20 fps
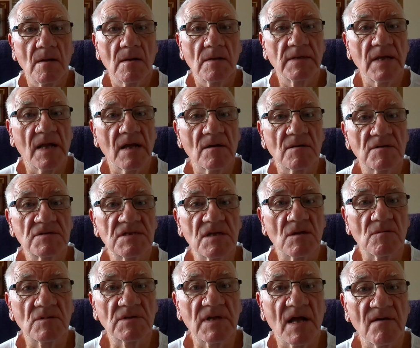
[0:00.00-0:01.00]
Now, as
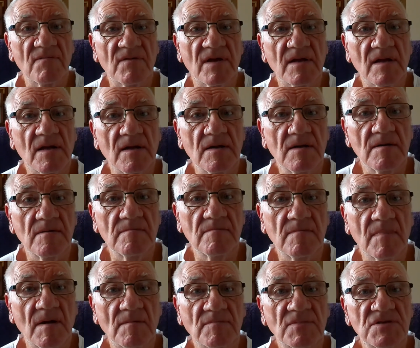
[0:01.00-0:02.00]
luck would have it,
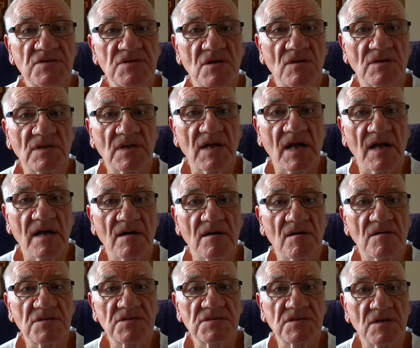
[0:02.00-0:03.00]
up the side of the
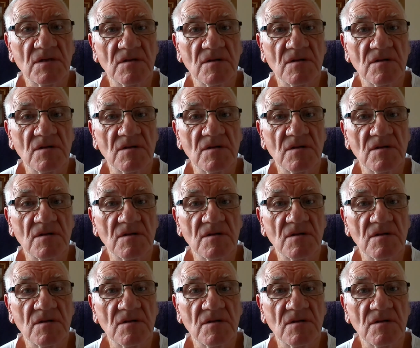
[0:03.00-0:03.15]
house,